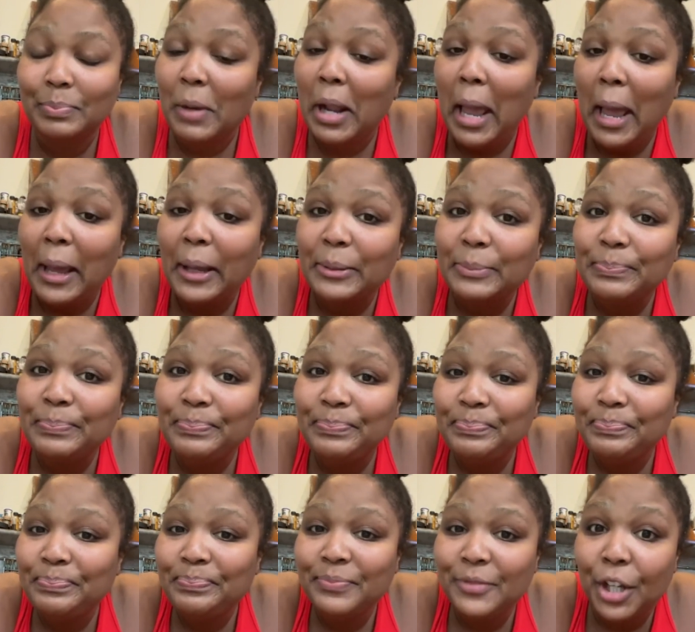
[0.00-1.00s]
Yeah,
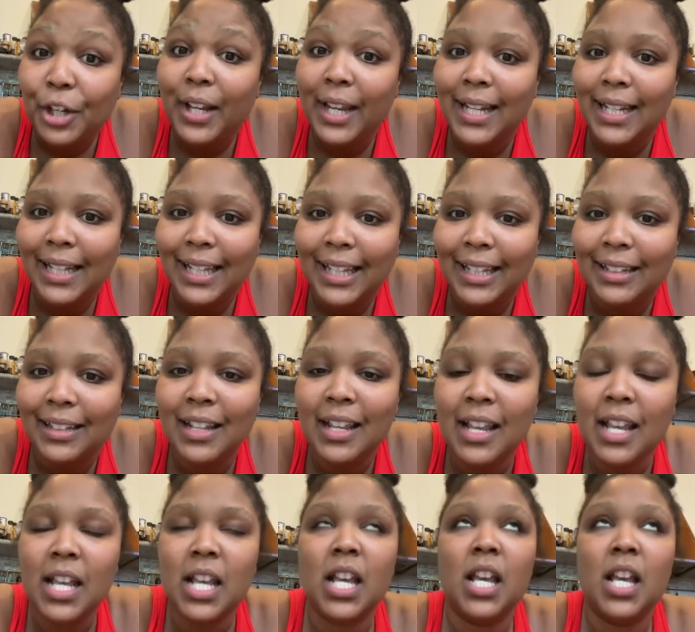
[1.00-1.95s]
they're getting it.